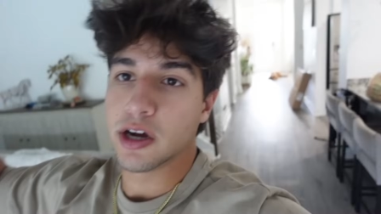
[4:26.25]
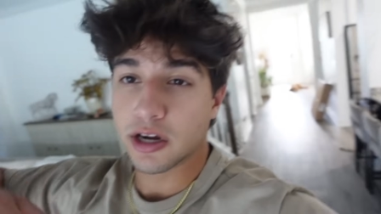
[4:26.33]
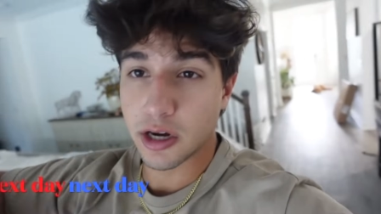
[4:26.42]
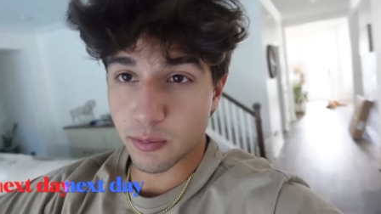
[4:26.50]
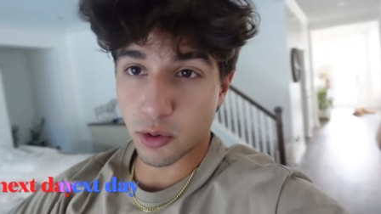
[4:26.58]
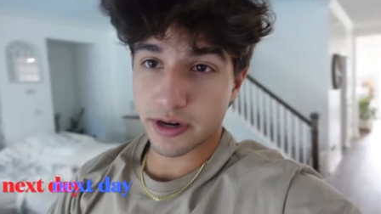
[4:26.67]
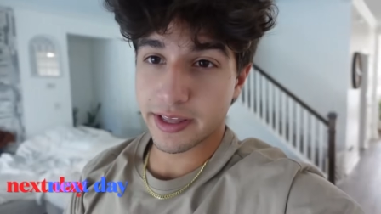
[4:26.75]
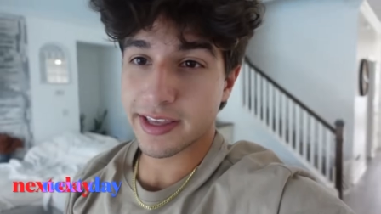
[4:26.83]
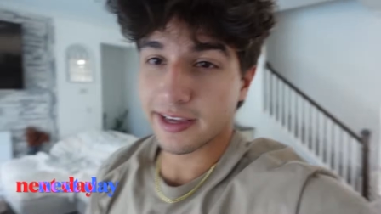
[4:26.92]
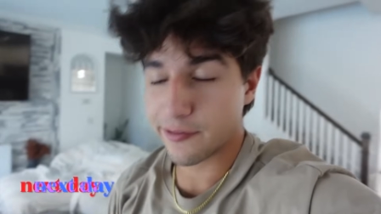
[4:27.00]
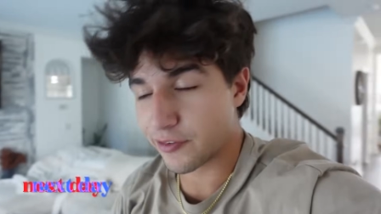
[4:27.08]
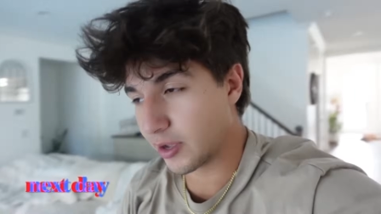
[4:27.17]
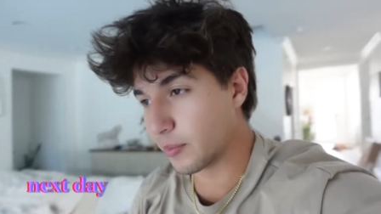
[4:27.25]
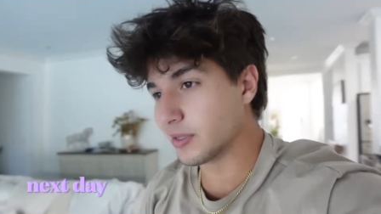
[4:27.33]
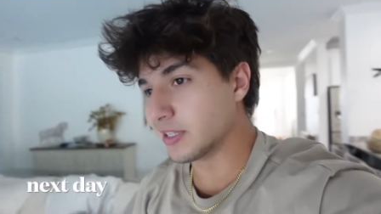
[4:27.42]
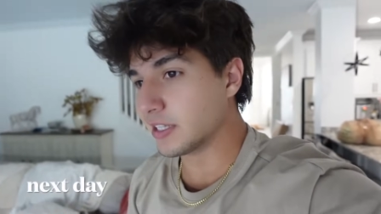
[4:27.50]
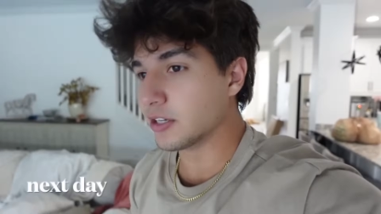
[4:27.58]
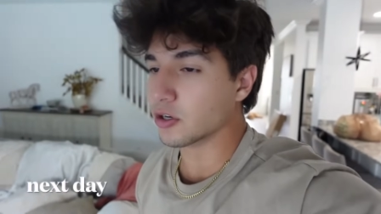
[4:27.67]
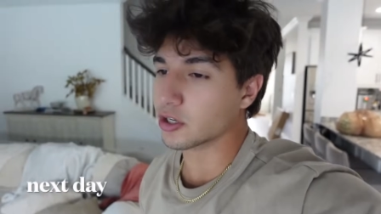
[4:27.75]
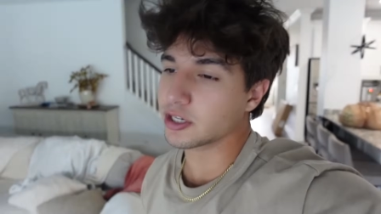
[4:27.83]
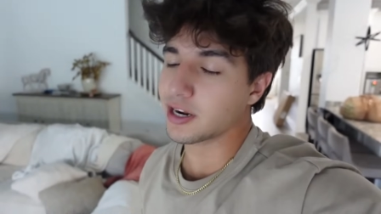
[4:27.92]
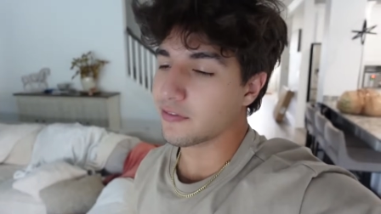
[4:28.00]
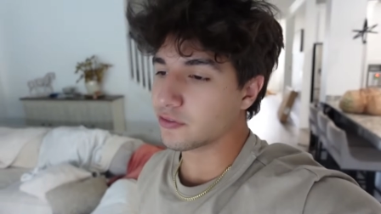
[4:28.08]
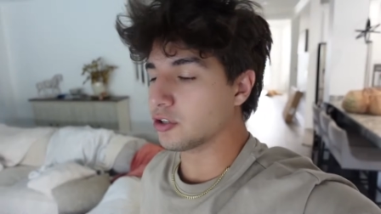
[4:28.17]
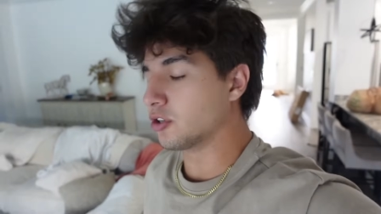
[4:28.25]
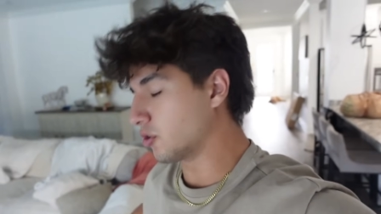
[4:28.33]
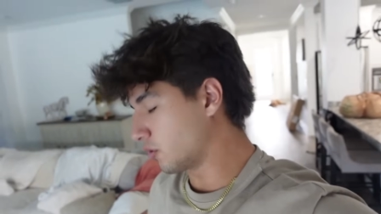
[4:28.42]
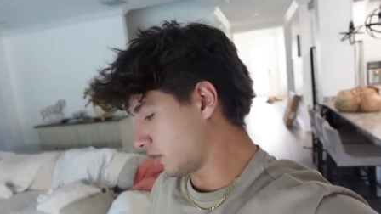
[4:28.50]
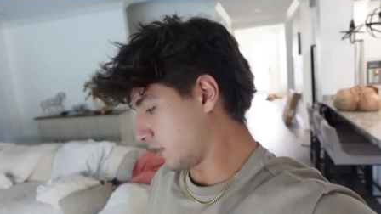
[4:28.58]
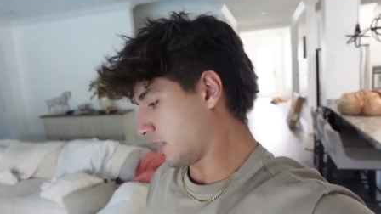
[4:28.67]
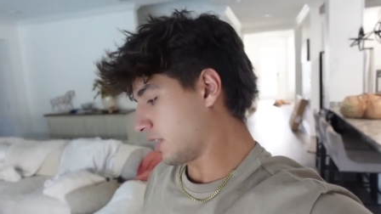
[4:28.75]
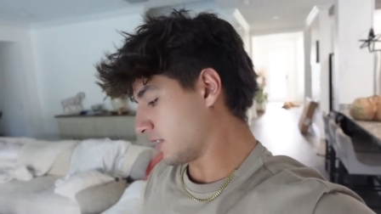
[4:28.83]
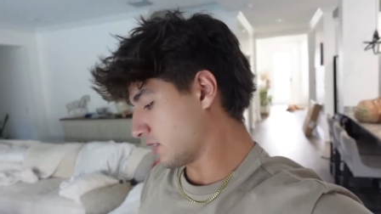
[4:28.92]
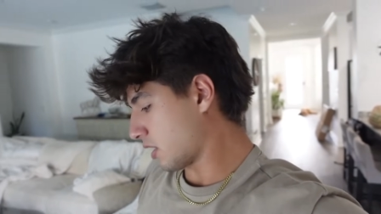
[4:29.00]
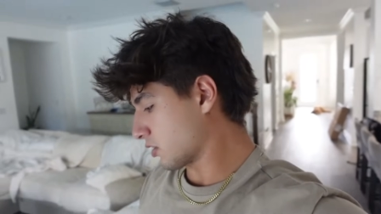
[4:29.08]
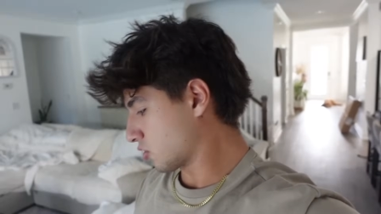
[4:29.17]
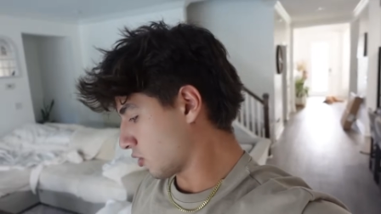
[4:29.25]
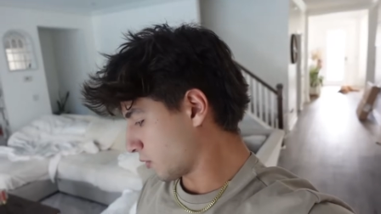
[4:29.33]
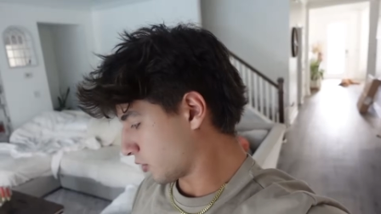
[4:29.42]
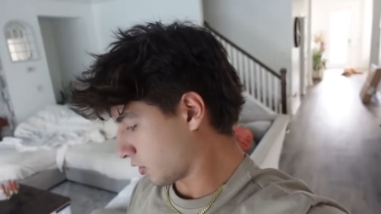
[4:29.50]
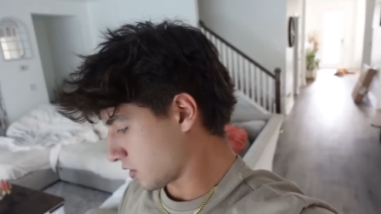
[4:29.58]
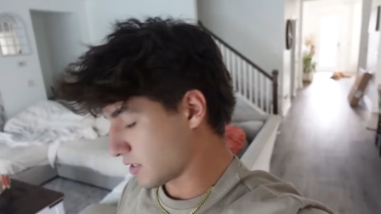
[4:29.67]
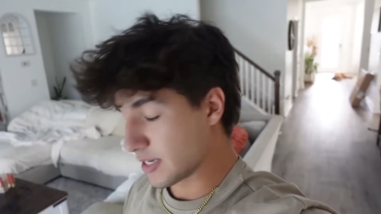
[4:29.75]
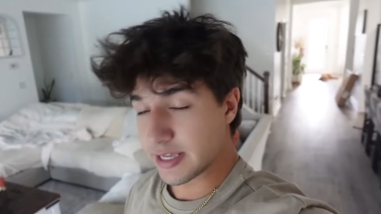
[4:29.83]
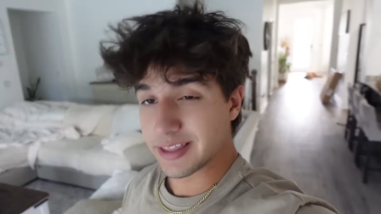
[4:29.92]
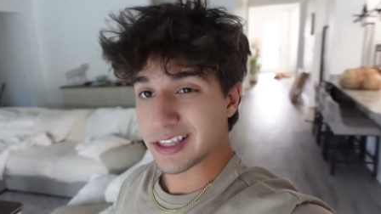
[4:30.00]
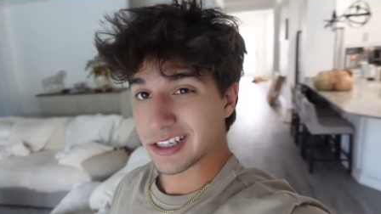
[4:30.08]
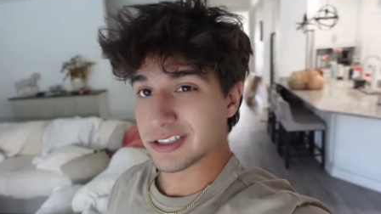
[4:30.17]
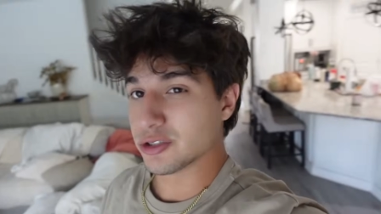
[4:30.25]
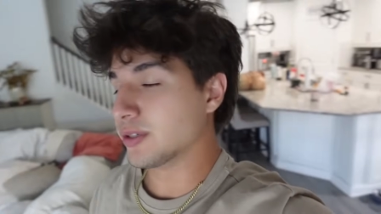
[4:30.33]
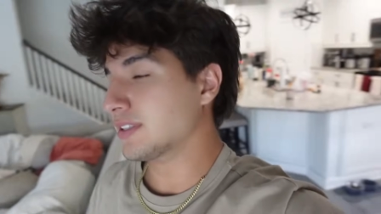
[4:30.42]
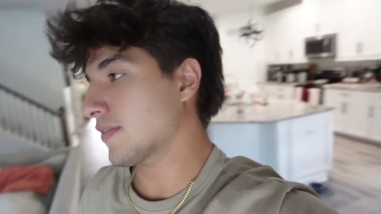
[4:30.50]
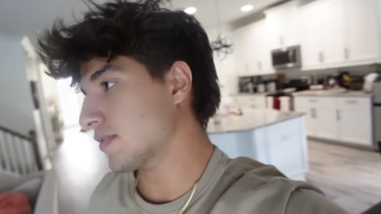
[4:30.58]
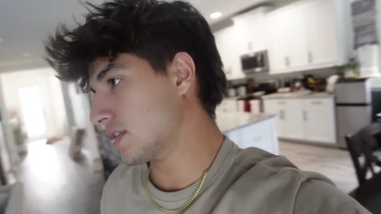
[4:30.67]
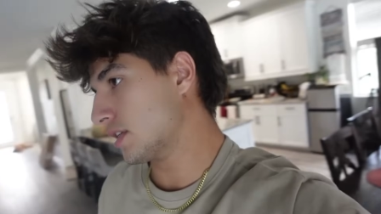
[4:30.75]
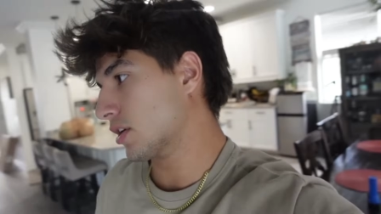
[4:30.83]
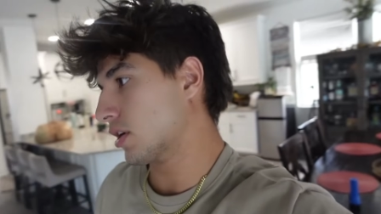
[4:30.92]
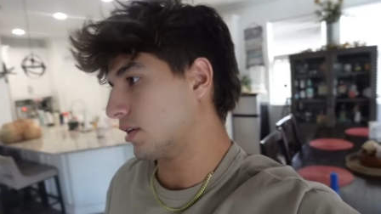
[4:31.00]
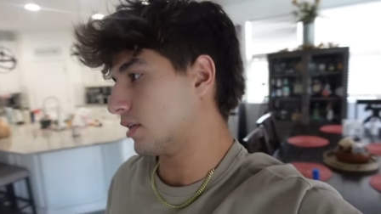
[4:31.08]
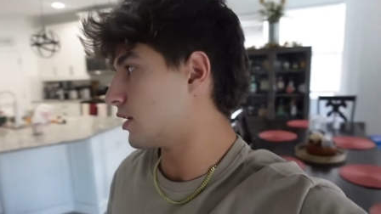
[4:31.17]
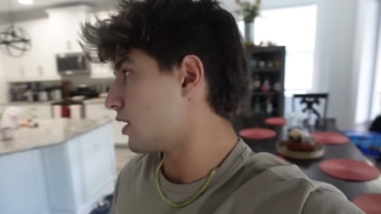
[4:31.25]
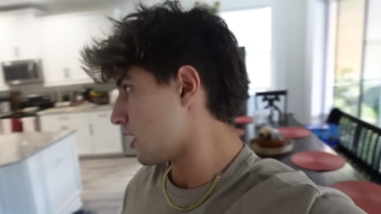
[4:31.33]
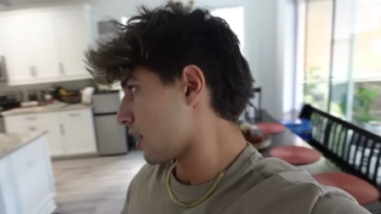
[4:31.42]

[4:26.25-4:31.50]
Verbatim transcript: Good morning, K family, or good afternoon. It is October 13th. It's 3.17 currently.